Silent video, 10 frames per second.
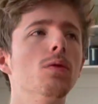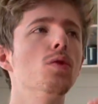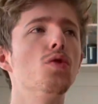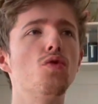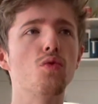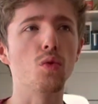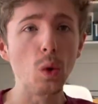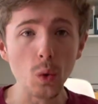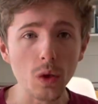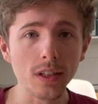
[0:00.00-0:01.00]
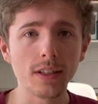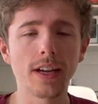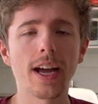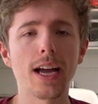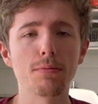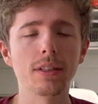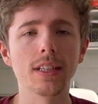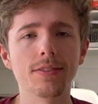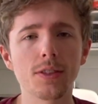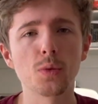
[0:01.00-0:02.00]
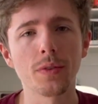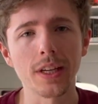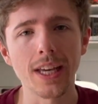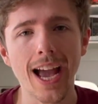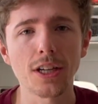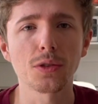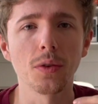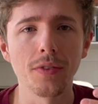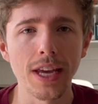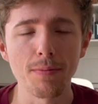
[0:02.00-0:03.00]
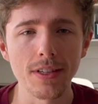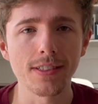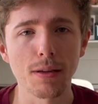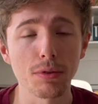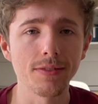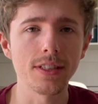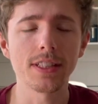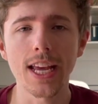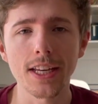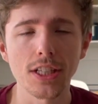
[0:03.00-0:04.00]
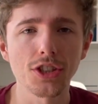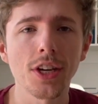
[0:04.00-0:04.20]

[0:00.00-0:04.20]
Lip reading: Druk, I believe is what the actual name is, I believe in Danish,